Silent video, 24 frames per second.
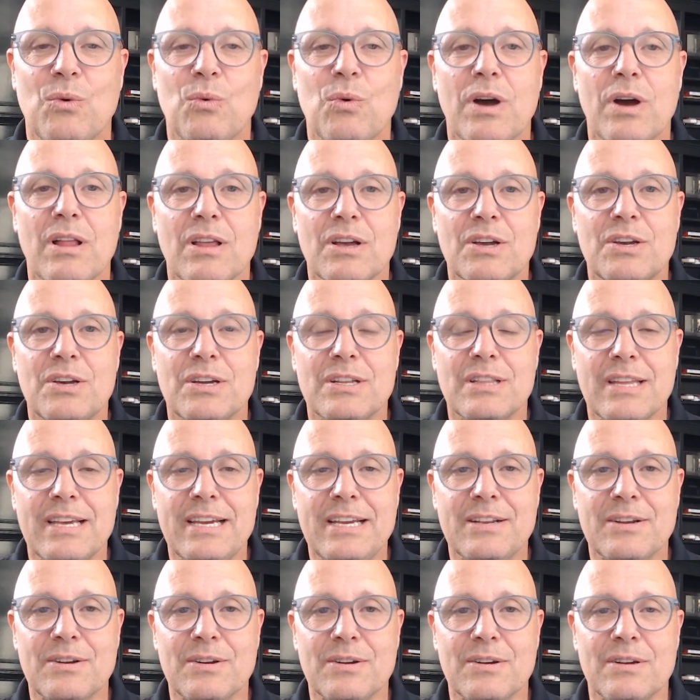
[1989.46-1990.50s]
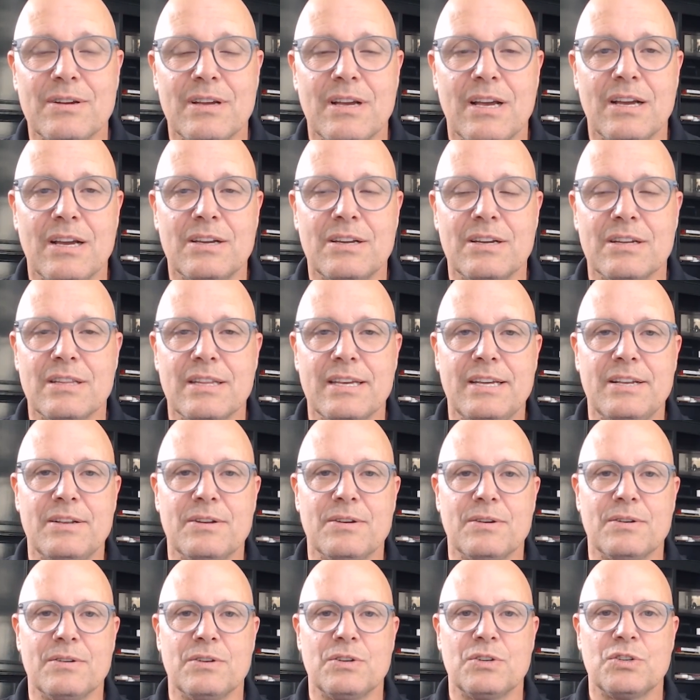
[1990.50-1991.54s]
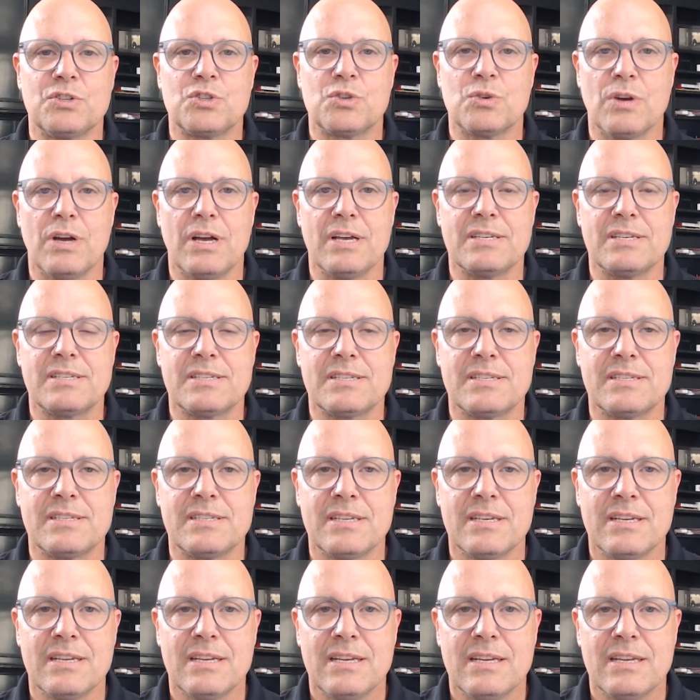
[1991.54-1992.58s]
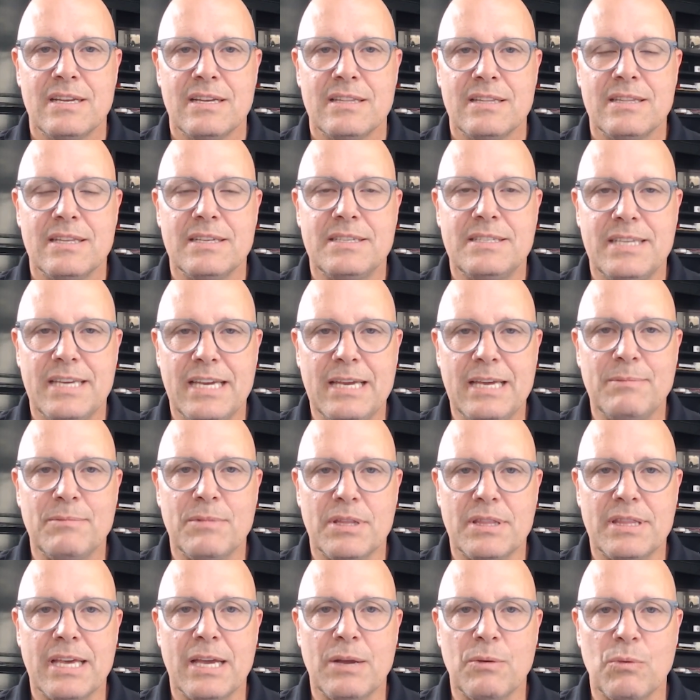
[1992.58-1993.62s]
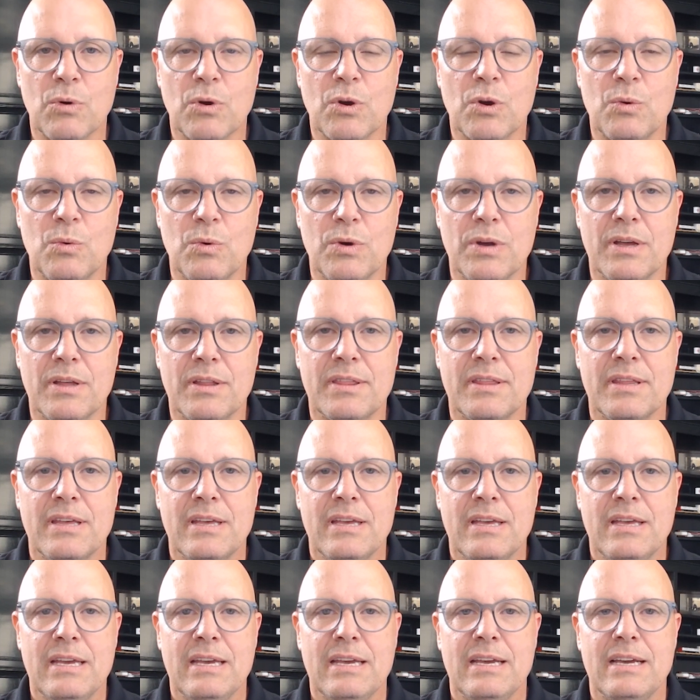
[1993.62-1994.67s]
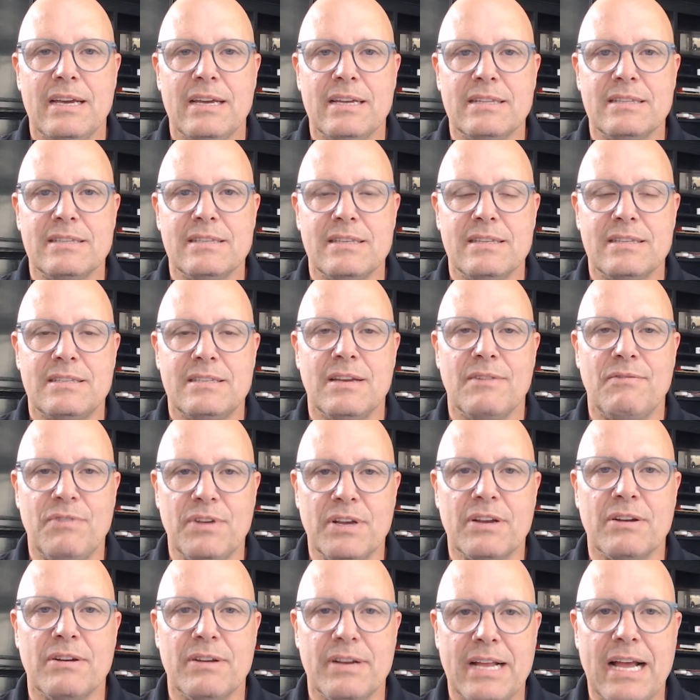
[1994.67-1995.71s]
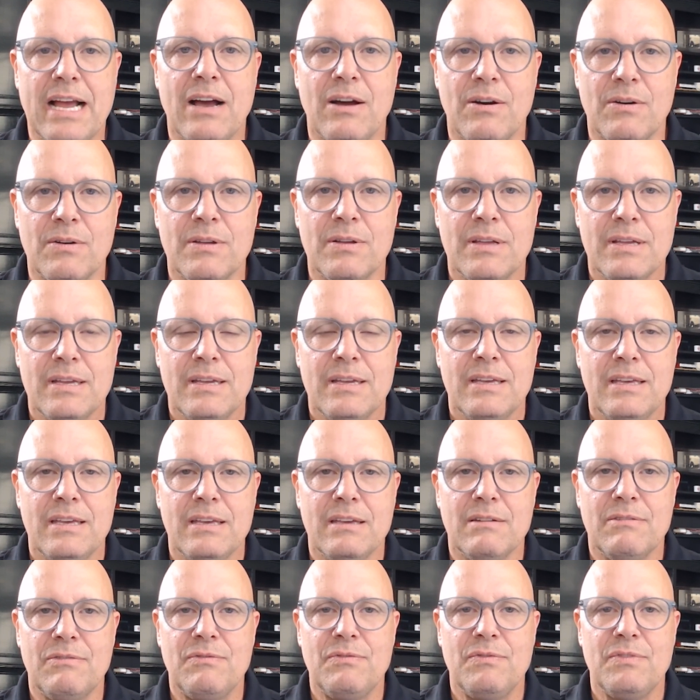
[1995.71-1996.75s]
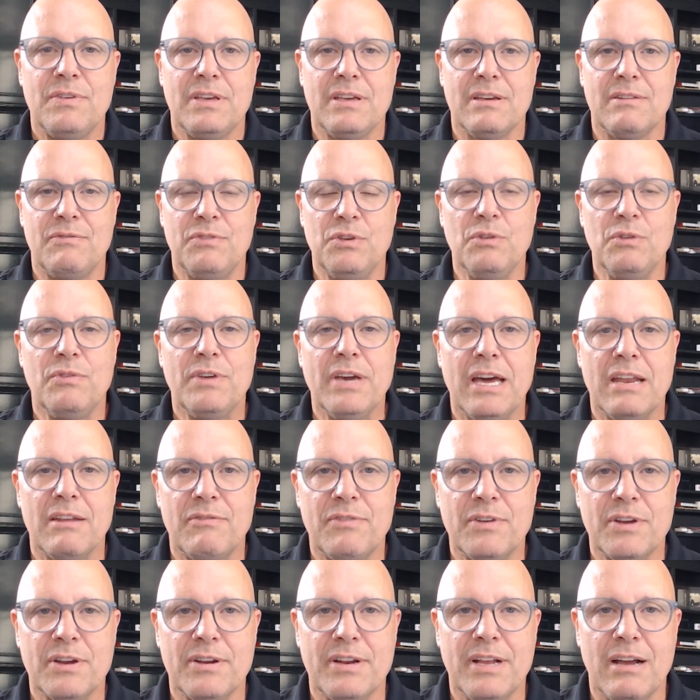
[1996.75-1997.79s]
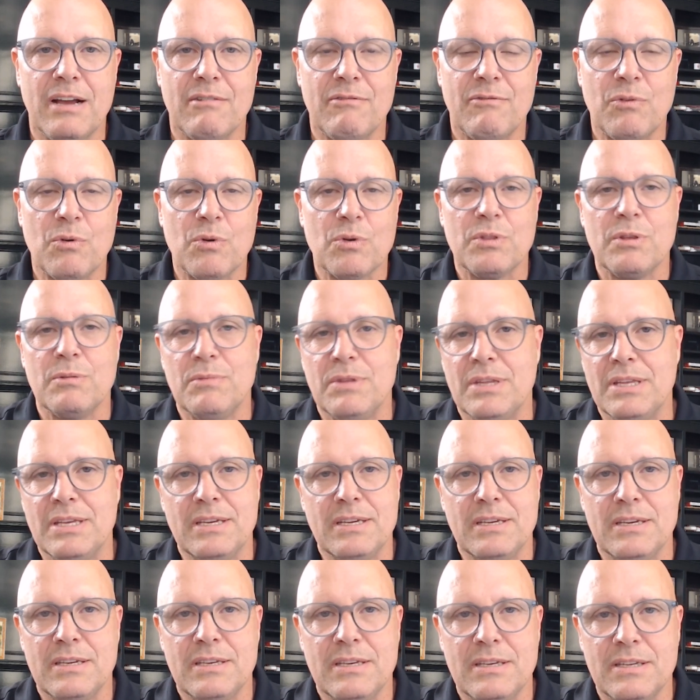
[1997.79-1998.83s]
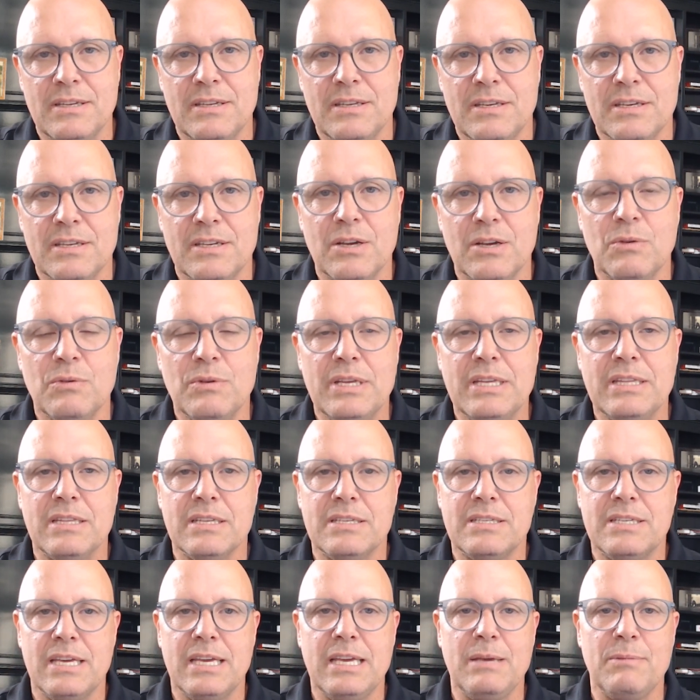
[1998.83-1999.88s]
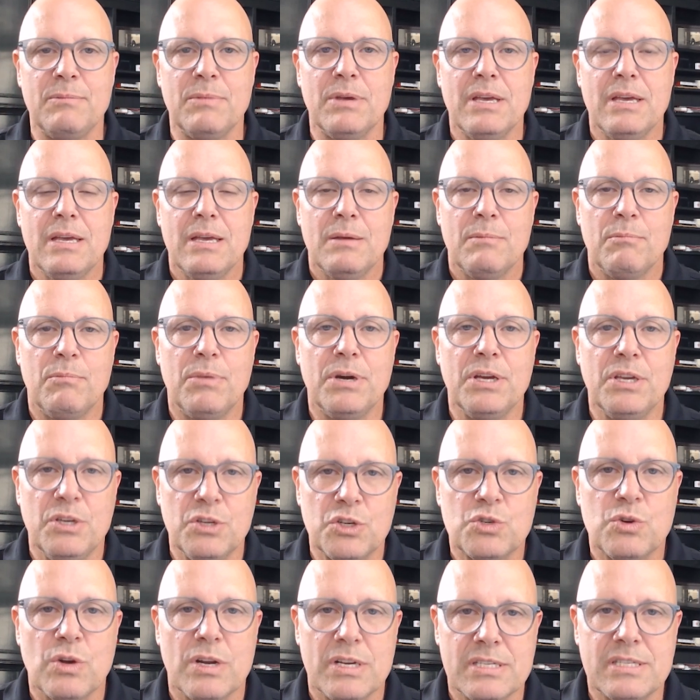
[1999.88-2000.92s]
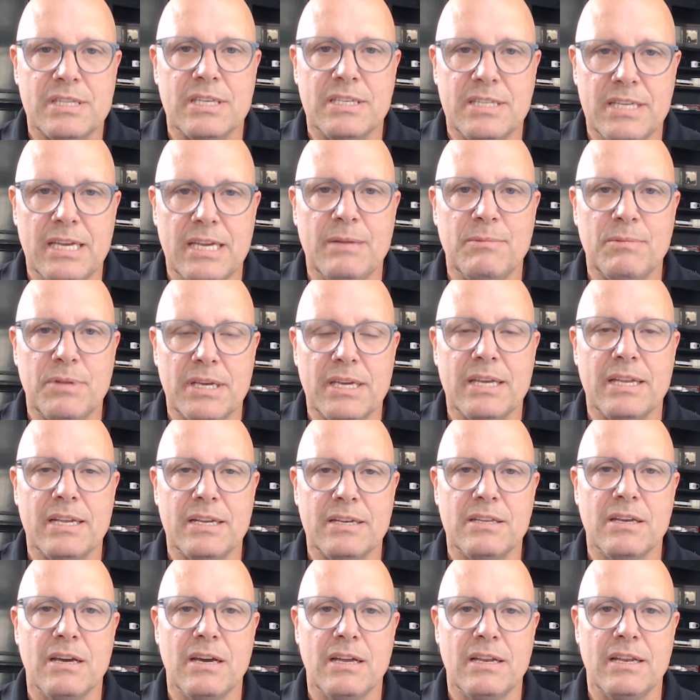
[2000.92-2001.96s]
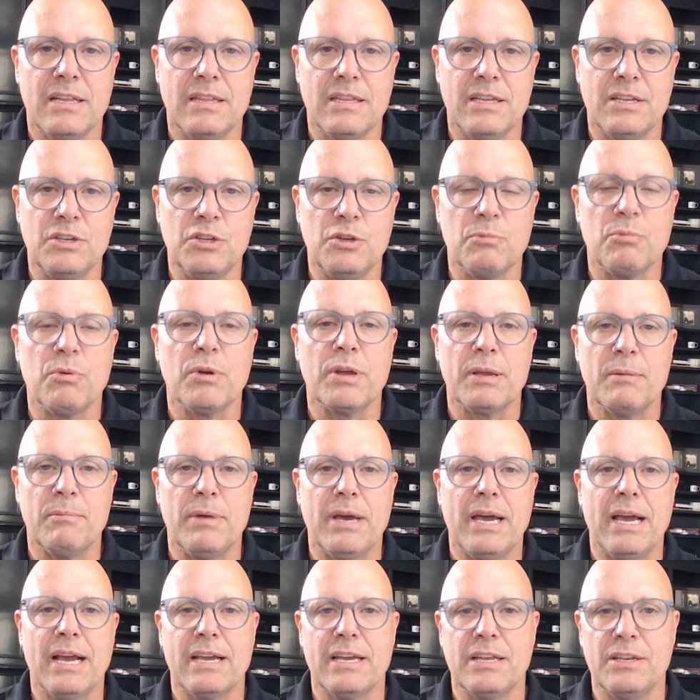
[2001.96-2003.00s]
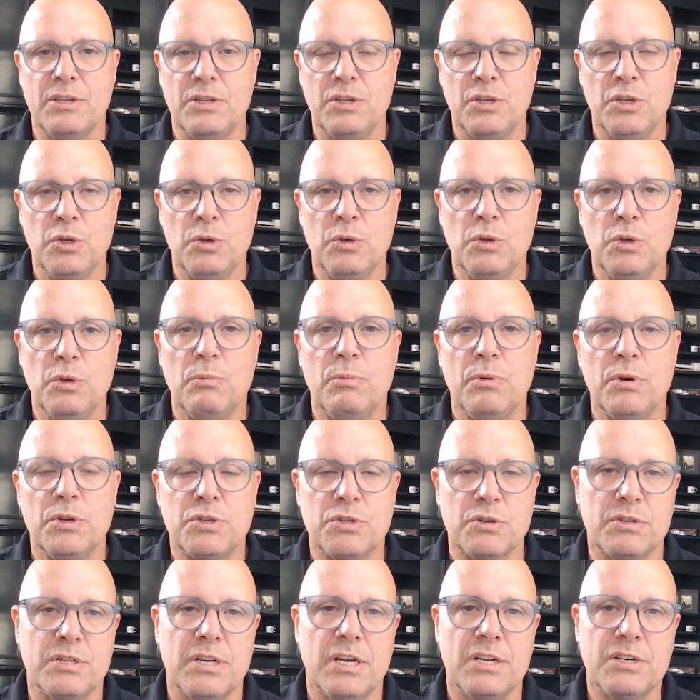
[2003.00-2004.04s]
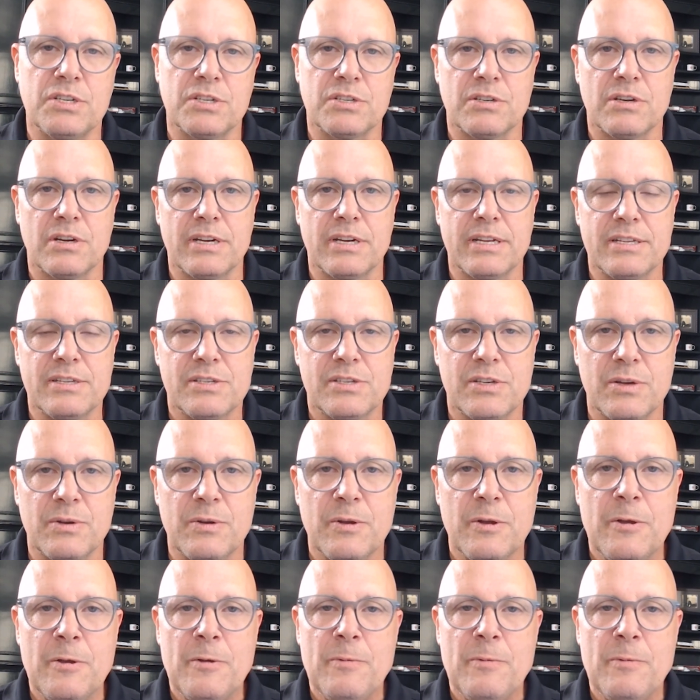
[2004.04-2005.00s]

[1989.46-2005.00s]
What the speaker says: Well, a good leader trusts the team that they work with and to figure it out. If you've got to figure it out for them, then you don't need the team, but you trust the team to get it done, and then you bring it back and you put your touches on it. So